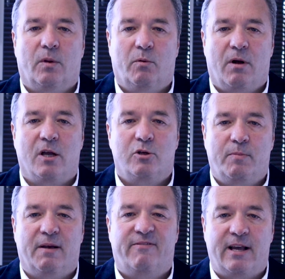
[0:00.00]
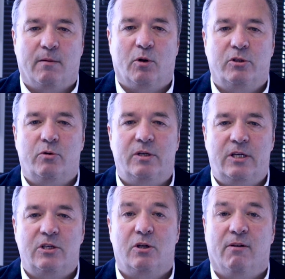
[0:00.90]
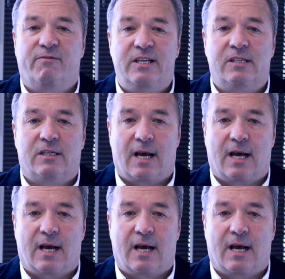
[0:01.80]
will also be available to additional visa